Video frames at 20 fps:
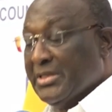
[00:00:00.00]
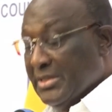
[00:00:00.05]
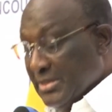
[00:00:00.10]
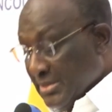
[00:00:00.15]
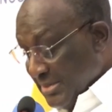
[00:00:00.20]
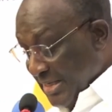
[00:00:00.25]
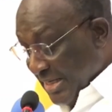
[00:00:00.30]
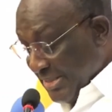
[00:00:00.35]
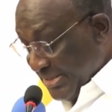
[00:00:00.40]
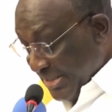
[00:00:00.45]

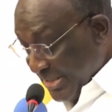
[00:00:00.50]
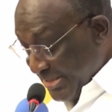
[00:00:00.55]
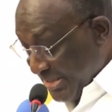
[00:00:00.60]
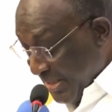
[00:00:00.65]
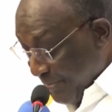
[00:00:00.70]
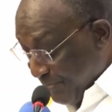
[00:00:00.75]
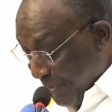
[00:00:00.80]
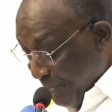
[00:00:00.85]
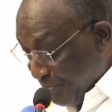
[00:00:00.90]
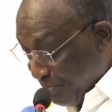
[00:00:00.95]
the
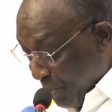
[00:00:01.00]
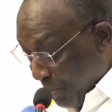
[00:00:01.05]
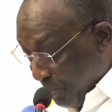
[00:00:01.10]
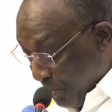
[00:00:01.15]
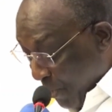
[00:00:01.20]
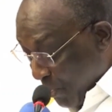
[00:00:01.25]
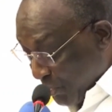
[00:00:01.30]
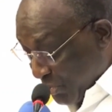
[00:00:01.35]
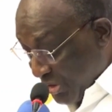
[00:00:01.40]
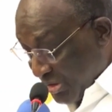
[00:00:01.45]
GTP
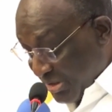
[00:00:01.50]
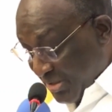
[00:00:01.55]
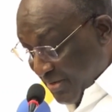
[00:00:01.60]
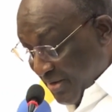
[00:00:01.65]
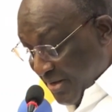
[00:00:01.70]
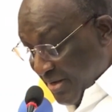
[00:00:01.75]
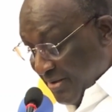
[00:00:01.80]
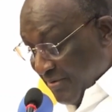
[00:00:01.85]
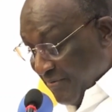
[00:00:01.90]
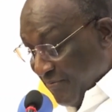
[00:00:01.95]
proposes
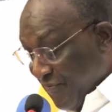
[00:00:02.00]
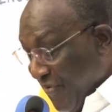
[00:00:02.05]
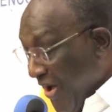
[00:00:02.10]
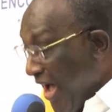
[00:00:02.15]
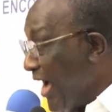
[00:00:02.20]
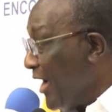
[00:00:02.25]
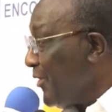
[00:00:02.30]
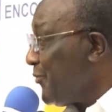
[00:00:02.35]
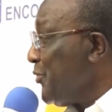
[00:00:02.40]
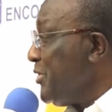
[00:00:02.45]

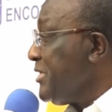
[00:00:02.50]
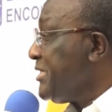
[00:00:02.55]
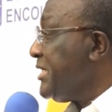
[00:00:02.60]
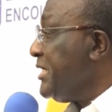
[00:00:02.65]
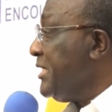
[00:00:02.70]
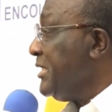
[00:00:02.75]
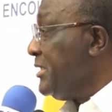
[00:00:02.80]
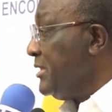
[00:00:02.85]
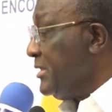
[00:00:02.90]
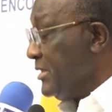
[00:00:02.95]
far
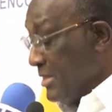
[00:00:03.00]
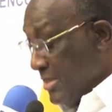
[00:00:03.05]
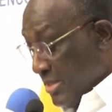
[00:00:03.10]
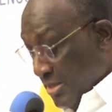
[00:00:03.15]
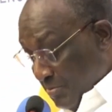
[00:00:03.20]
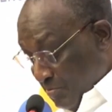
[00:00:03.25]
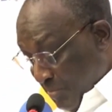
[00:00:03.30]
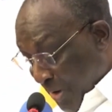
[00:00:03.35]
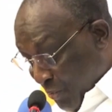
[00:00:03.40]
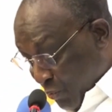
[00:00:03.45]
reaching
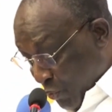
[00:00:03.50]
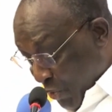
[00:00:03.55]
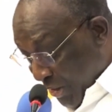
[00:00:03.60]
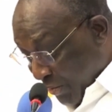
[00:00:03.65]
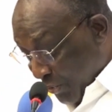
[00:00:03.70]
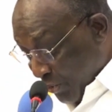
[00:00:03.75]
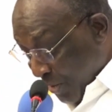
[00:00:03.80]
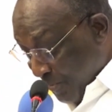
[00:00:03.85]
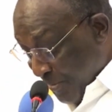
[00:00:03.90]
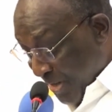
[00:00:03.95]

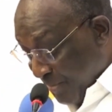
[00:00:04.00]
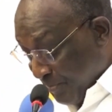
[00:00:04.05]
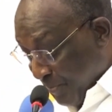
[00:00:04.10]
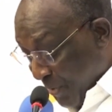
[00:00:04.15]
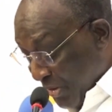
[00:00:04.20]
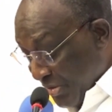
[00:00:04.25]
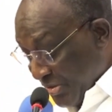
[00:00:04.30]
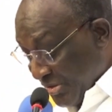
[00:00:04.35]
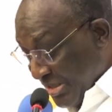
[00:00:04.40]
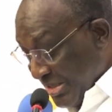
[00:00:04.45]
macroeconomic
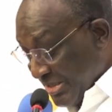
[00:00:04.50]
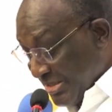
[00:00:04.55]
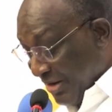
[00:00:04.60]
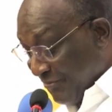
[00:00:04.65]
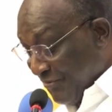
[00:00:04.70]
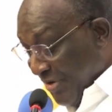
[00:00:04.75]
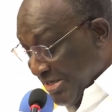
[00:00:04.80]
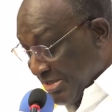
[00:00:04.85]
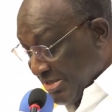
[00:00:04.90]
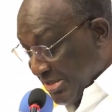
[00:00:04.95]
policy
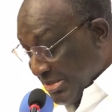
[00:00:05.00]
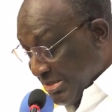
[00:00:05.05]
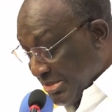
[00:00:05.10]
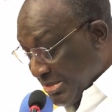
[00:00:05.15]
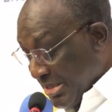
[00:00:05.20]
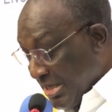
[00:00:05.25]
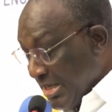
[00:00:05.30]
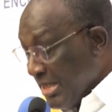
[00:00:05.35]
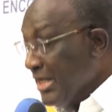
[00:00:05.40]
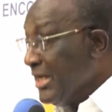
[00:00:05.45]

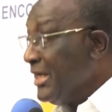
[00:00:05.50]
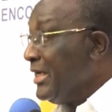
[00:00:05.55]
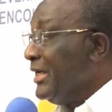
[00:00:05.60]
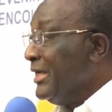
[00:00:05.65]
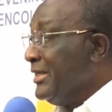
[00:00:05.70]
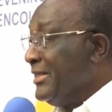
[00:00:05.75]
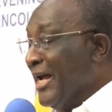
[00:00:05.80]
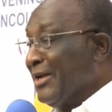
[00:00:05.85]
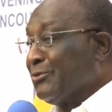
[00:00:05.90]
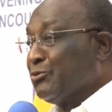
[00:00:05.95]
interventions
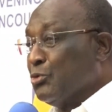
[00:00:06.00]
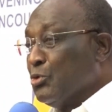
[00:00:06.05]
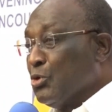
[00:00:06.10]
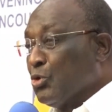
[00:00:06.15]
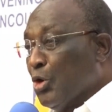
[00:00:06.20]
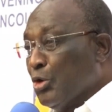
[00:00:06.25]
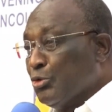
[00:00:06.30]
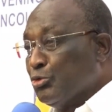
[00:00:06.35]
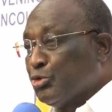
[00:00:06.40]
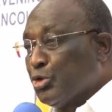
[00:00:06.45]
that will
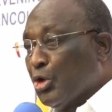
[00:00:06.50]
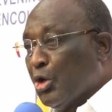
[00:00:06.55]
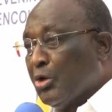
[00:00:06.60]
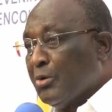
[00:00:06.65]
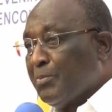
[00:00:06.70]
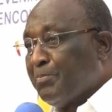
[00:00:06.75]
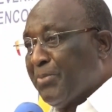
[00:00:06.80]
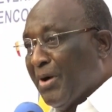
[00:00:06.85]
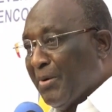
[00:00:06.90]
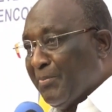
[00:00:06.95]
control
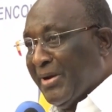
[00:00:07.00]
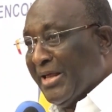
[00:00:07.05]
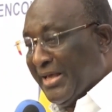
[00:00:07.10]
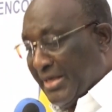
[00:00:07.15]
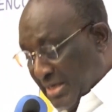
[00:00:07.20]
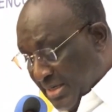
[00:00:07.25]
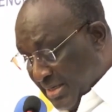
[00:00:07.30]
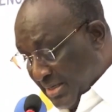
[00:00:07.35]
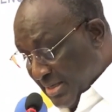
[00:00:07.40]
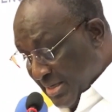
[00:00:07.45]
public
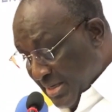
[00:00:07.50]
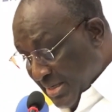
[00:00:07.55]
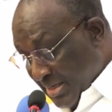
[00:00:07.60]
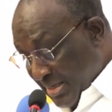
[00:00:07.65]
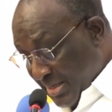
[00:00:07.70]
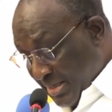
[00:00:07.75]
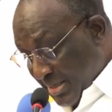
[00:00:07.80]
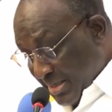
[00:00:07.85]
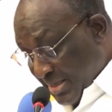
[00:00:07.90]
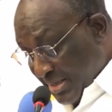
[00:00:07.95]

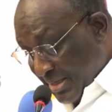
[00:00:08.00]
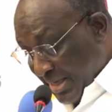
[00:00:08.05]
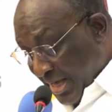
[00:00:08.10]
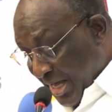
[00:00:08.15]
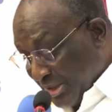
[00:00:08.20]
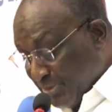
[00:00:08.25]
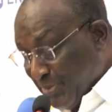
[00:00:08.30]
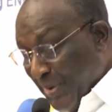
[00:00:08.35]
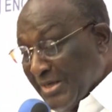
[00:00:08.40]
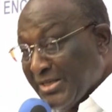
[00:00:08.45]

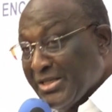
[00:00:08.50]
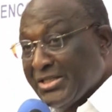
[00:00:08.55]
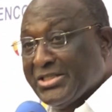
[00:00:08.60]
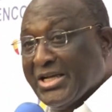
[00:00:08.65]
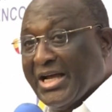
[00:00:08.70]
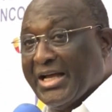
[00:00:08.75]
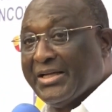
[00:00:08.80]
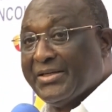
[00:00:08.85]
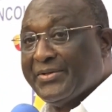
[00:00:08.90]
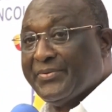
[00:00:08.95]
expenditure,
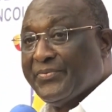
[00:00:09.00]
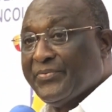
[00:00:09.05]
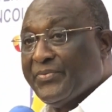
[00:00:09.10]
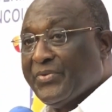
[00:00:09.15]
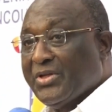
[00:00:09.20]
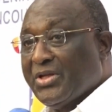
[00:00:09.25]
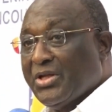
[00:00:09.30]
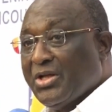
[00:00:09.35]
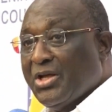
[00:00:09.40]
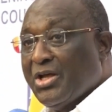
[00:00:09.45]

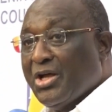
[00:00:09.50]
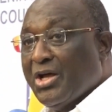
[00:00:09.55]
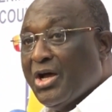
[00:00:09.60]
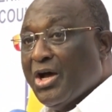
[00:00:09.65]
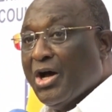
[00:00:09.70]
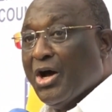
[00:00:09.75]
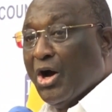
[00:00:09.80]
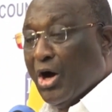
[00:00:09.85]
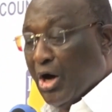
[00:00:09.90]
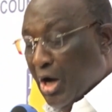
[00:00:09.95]

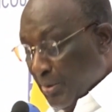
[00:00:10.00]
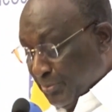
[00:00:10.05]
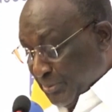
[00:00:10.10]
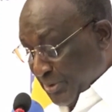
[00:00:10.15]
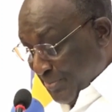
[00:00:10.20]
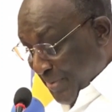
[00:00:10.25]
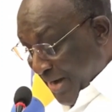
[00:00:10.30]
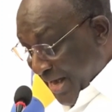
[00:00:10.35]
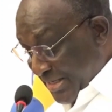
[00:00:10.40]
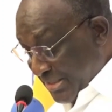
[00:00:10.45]

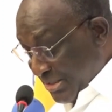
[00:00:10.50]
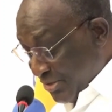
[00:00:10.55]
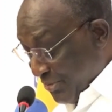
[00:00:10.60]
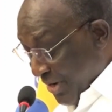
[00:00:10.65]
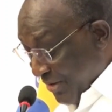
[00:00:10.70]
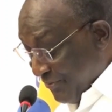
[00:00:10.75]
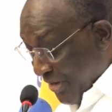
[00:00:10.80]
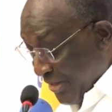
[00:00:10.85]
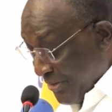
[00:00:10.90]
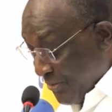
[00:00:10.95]
optimize
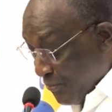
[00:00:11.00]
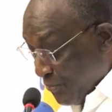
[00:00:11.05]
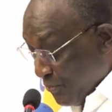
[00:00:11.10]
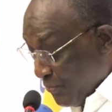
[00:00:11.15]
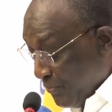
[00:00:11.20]
revenue,